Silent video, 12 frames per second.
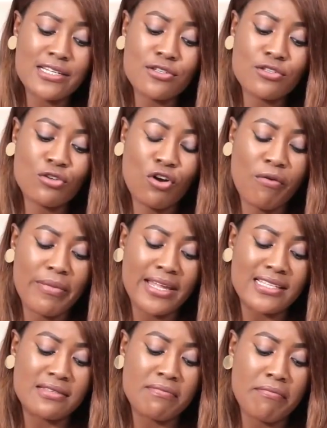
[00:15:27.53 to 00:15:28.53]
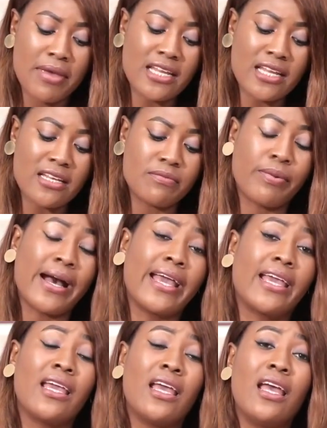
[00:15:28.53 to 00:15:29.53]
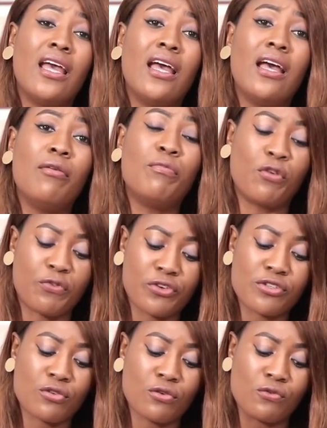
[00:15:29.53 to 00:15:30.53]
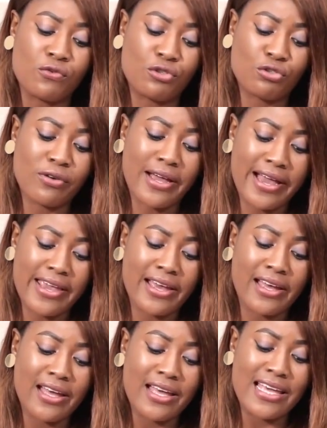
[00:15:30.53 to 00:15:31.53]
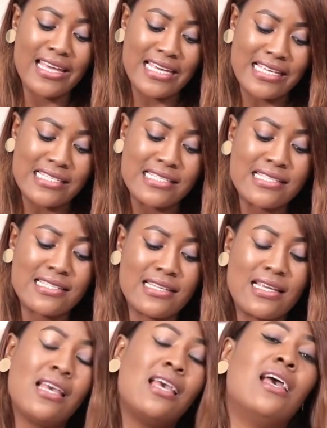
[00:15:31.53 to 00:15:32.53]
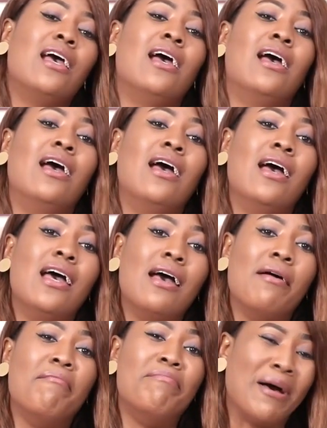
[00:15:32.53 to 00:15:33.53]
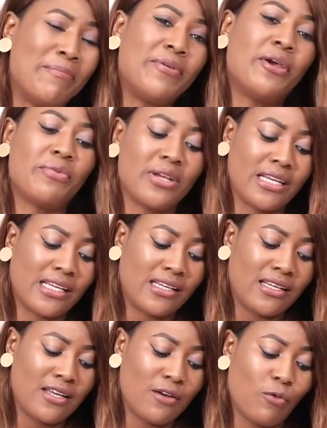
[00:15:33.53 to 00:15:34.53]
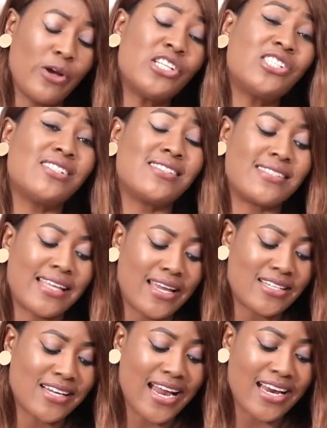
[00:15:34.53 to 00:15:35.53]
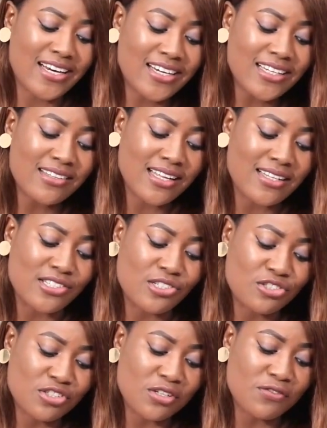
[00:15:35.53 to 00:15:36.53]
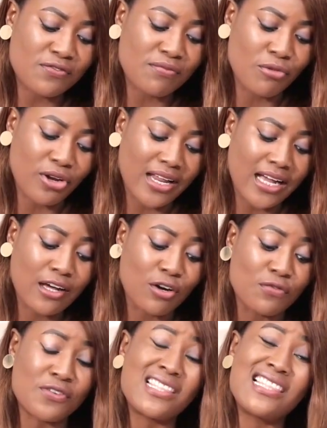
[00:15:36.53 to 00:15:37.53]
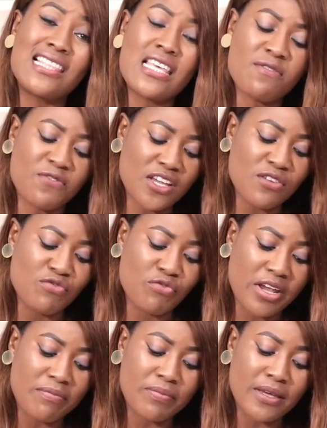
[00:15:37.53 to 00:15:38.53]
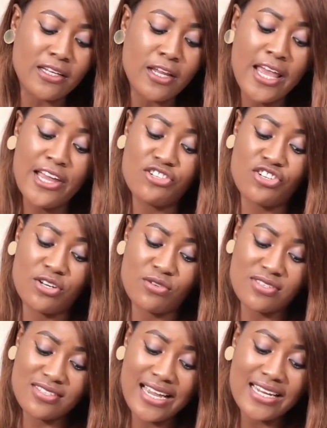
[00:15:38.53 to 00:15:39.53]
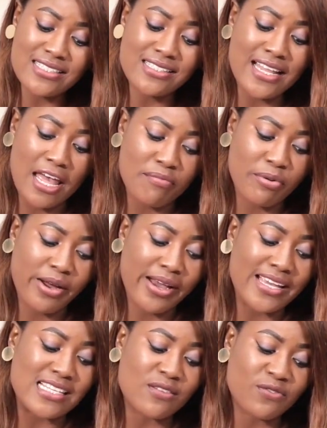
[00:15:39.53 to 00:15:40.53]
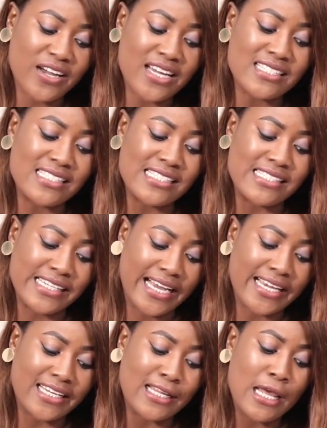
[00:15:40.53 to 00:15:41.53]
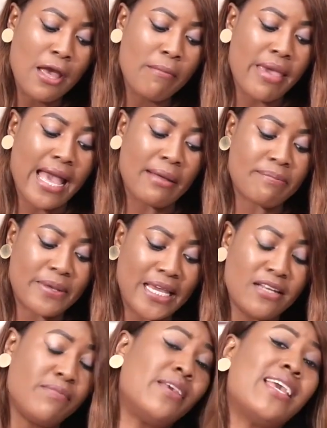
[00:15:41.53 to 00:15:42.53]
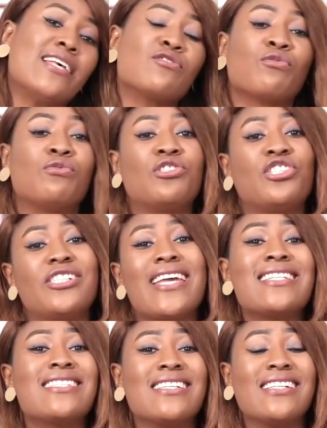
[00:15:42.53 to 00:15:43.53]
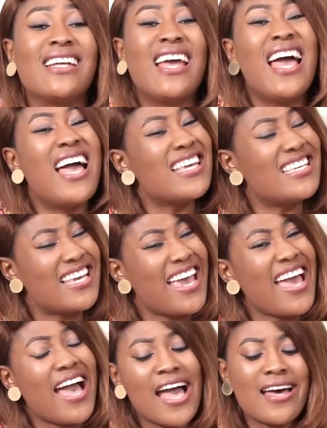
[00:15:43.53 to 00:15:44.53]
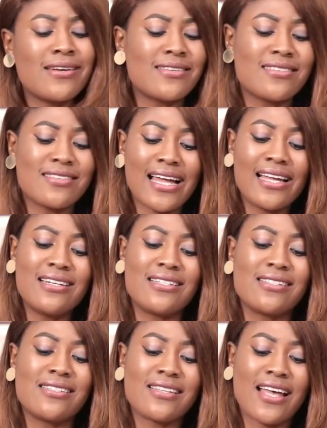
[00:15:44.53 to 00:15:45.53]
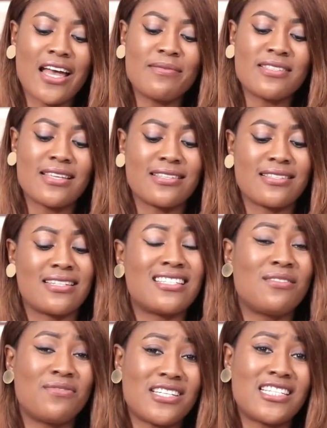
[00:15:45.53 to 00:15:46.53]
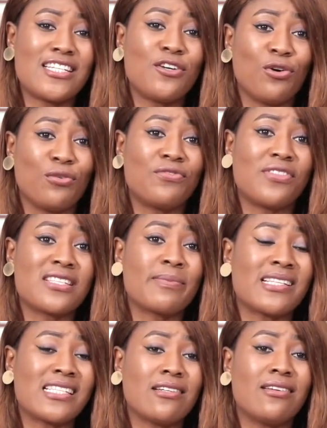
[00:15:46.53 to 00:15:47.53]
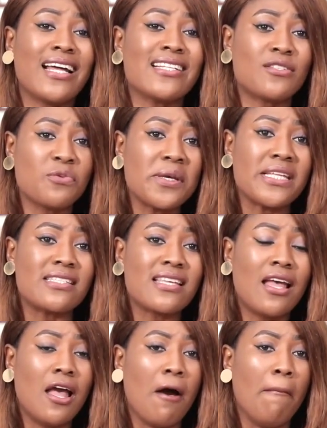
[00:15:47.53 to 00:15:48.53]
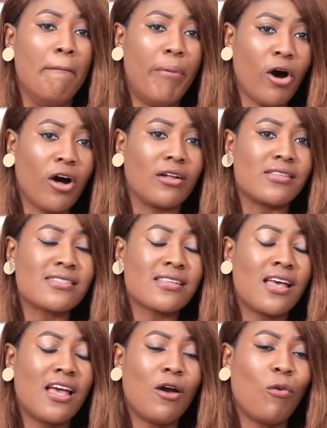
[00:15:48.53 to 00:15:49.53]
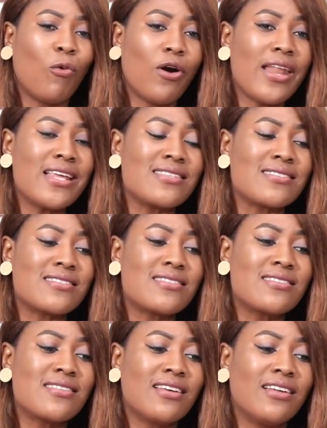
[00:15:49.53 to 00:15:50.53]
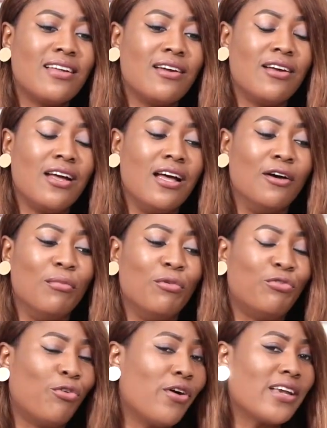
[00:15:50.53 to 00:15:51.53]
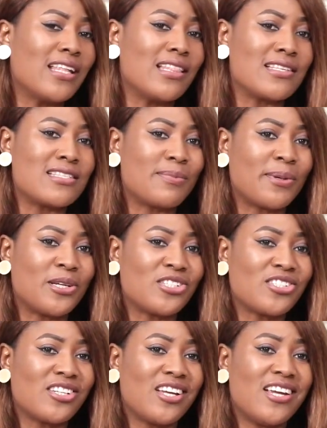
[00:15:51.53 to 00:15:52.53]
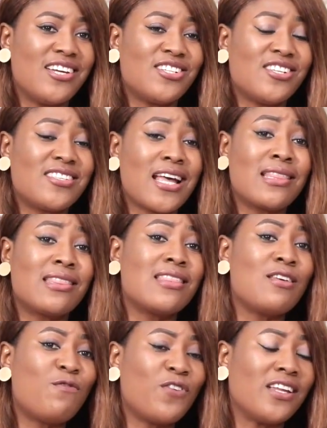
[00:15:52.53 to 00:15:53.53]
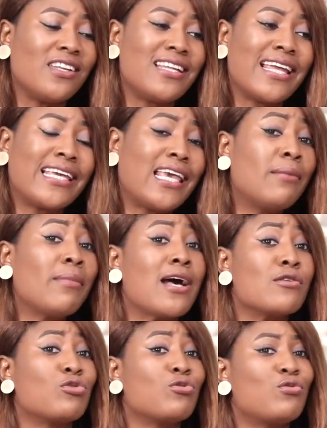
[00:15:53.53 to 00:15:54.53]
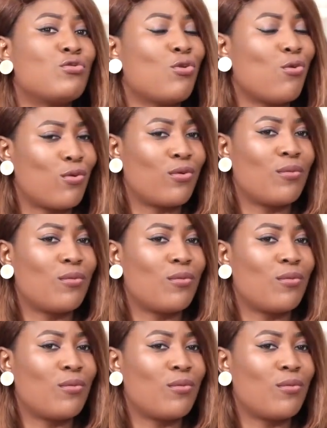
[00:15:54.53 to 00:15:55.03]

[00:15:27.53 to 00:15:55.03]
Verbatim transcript: this comment made by Professor Uju Anya is barbaric when she said, I heard that the chief monarch of a thieving, raping, genocidal empire is finally dying. May her pain be excruciating. Yeah, I understand the time sensitivity of this particular tweet, but what is um, wrong in the speech? She said thieving, they came and stole.